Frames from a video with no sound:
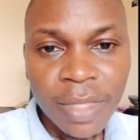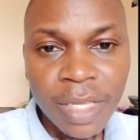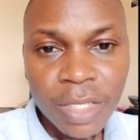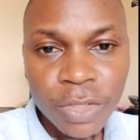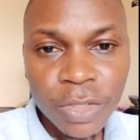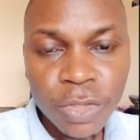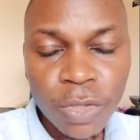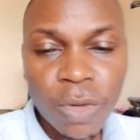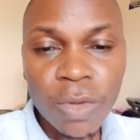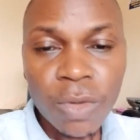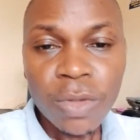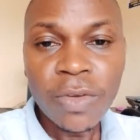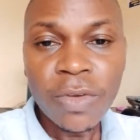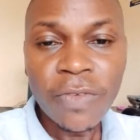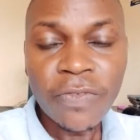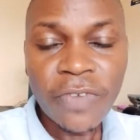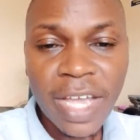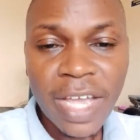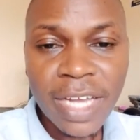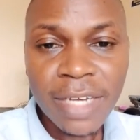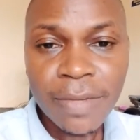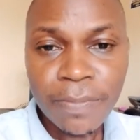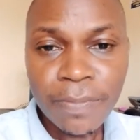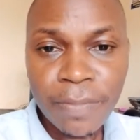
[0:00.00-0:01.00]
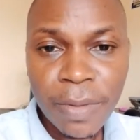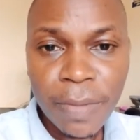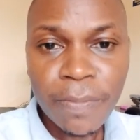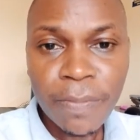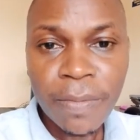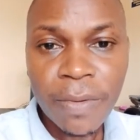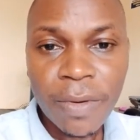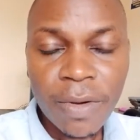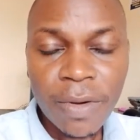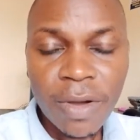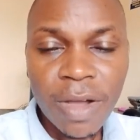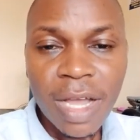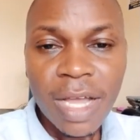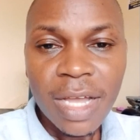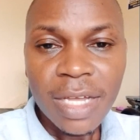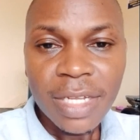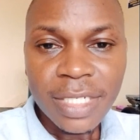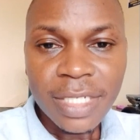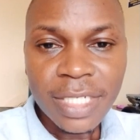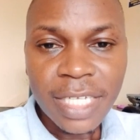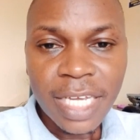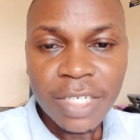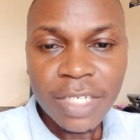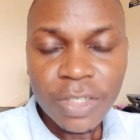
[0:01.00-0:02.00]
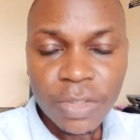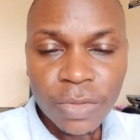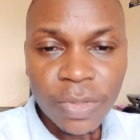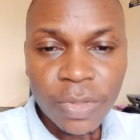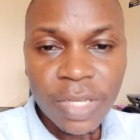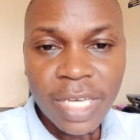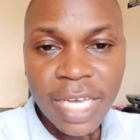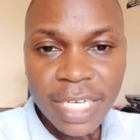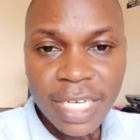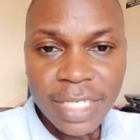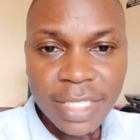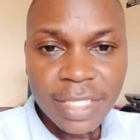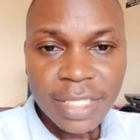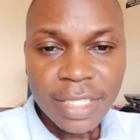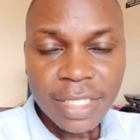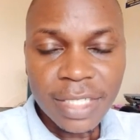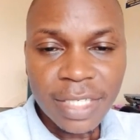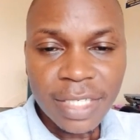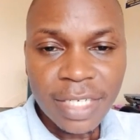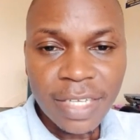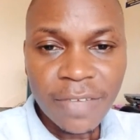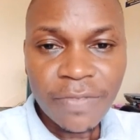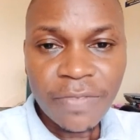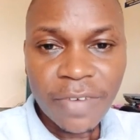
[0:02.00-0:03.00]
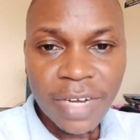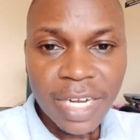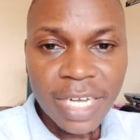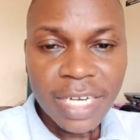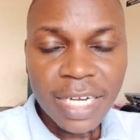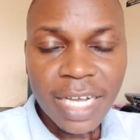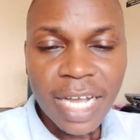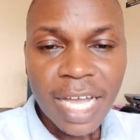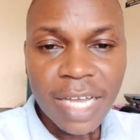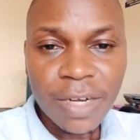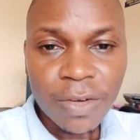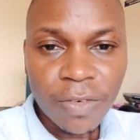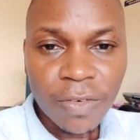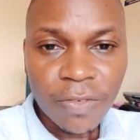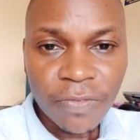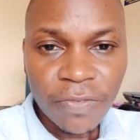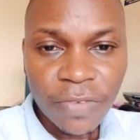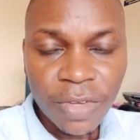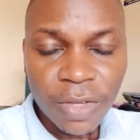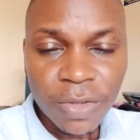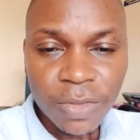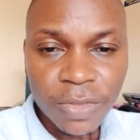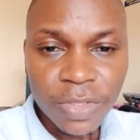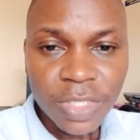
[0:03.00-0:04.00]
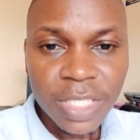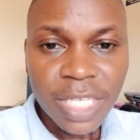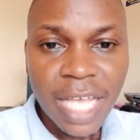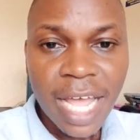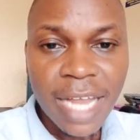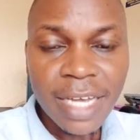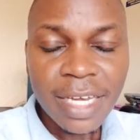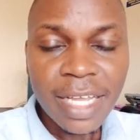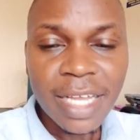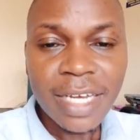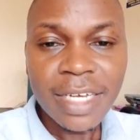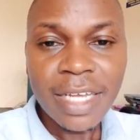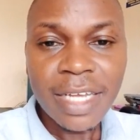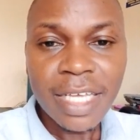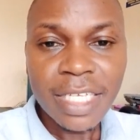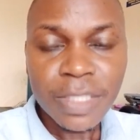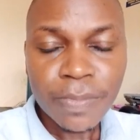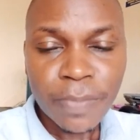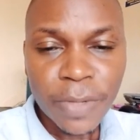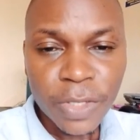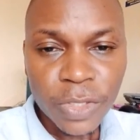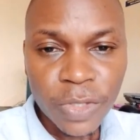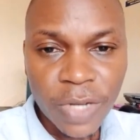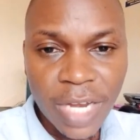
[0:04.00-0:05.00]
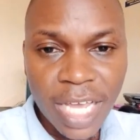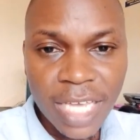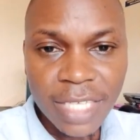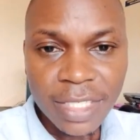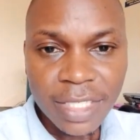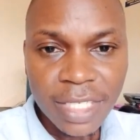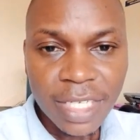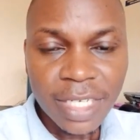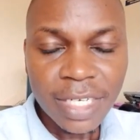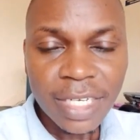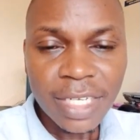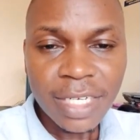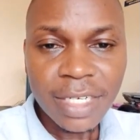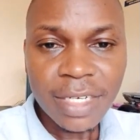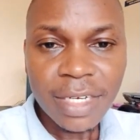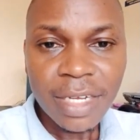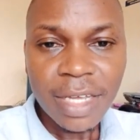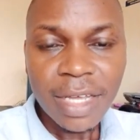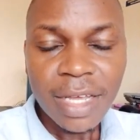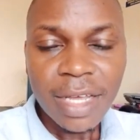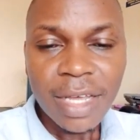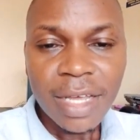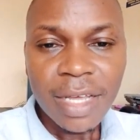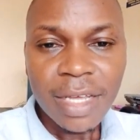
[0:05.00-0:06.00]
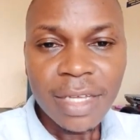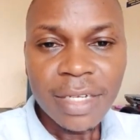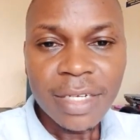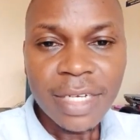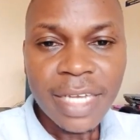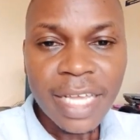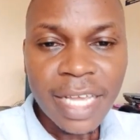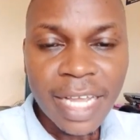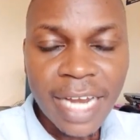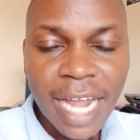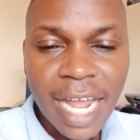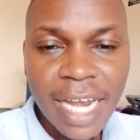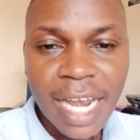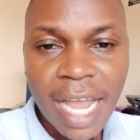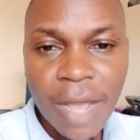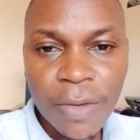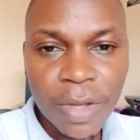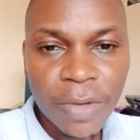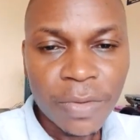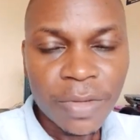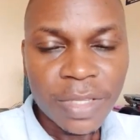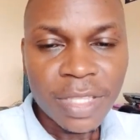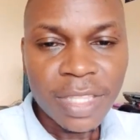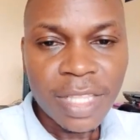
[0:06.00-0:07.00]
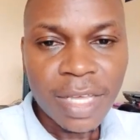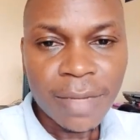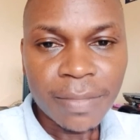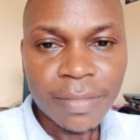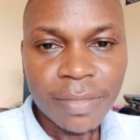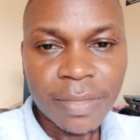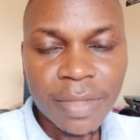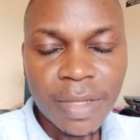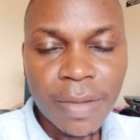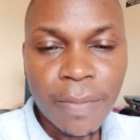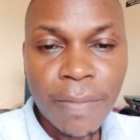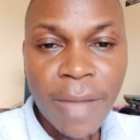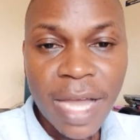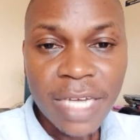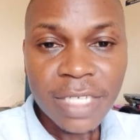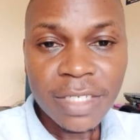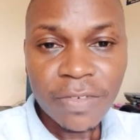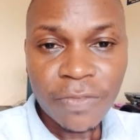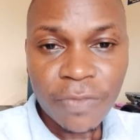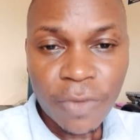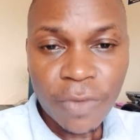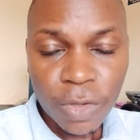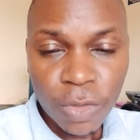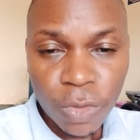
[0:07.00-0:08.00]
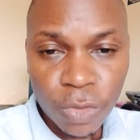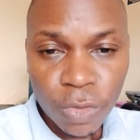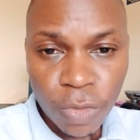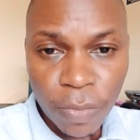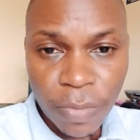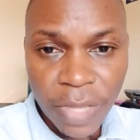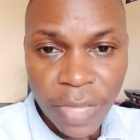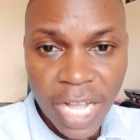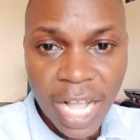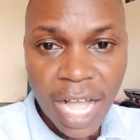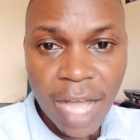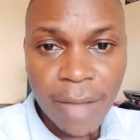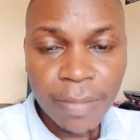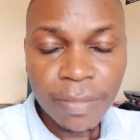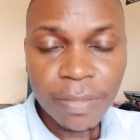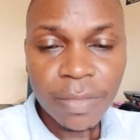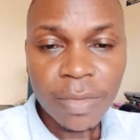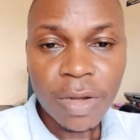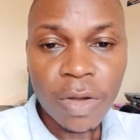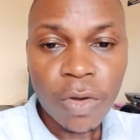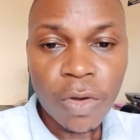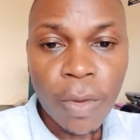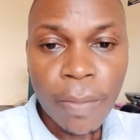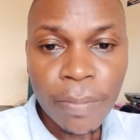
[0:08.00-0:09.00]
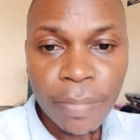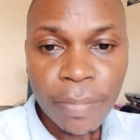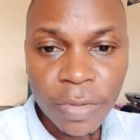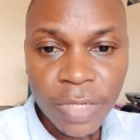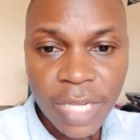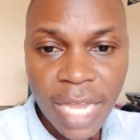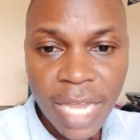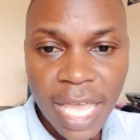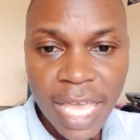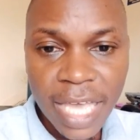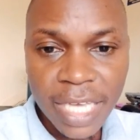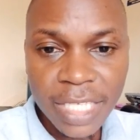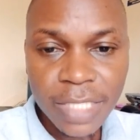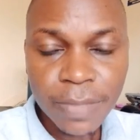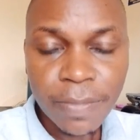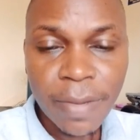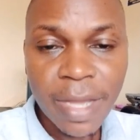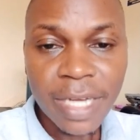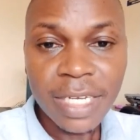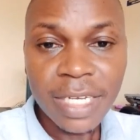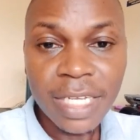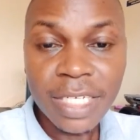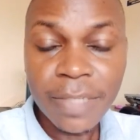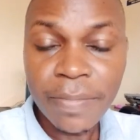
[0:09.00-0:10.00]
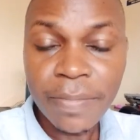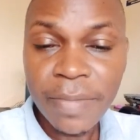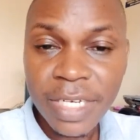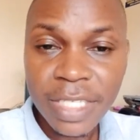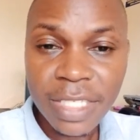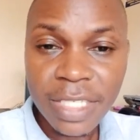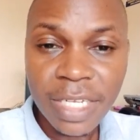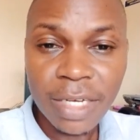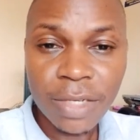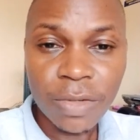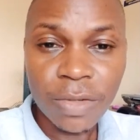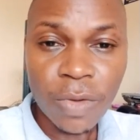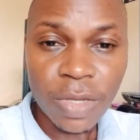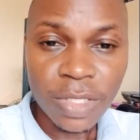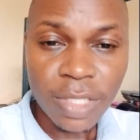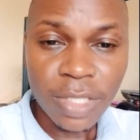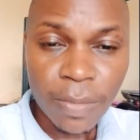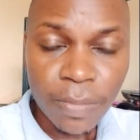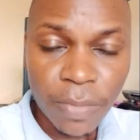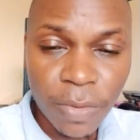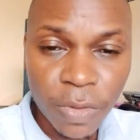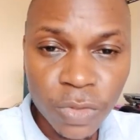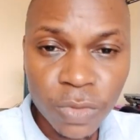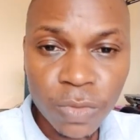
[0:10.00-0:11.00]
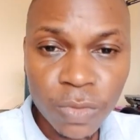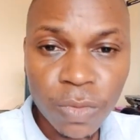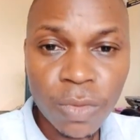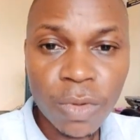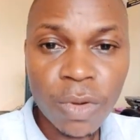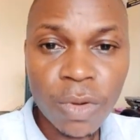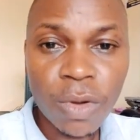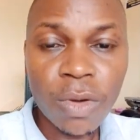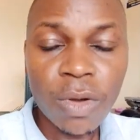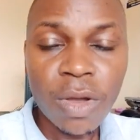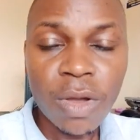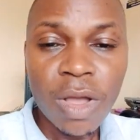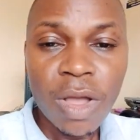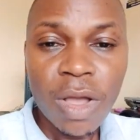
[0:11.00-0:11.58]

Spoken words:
So you find people tend to get different kind of fields and then they specialize in it, they run away with them. But for you to become computer expert, it means that you are supposed to know